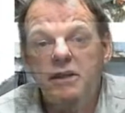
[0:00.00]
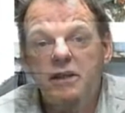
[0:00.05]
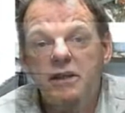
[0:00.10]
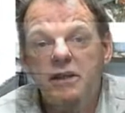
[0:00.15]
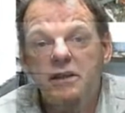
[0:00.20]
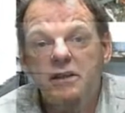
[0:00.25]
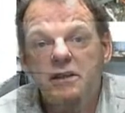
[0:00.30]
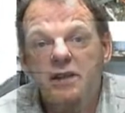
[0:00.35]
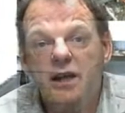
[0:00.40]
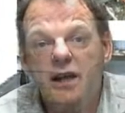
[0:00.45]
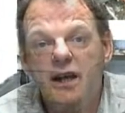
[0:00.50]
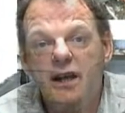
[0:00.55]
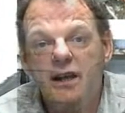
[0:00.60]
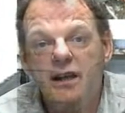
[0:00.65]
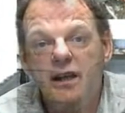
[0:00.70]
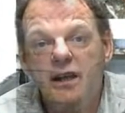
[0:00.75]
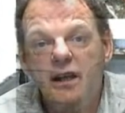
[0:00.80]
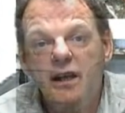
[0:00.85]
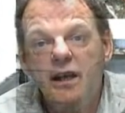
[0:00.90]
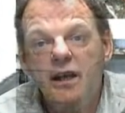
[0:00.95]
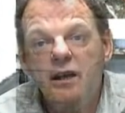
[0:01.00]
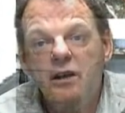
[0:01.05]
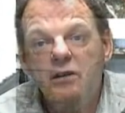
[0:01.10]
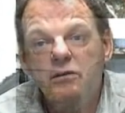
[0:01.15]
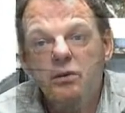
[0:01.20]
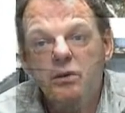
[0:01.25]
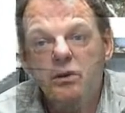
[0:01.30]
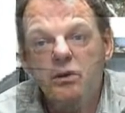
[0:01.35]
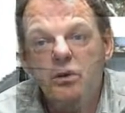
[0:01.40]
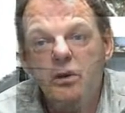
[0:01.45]
need to talk
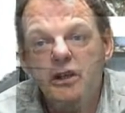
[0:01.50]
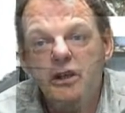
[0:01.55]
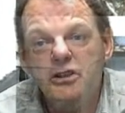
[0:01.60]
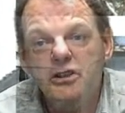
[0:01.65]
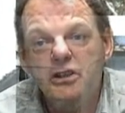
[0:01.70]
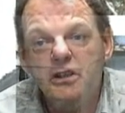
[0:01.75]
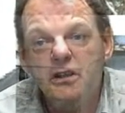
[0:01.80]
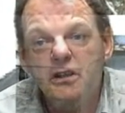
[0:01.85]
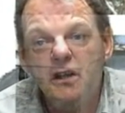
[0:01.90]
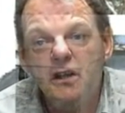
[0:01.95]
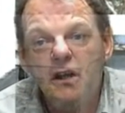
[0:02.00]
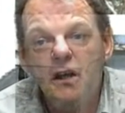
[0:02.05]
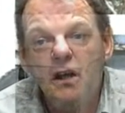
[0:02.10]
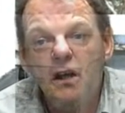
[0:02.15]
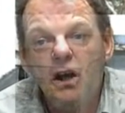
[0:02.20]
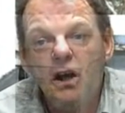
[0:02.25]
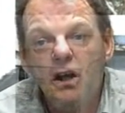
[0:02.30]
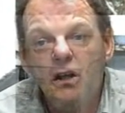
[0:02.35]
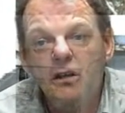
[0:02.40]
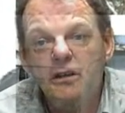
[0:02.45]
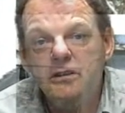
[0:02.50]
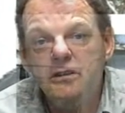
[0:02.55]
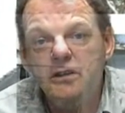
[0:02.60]
for a question. I'll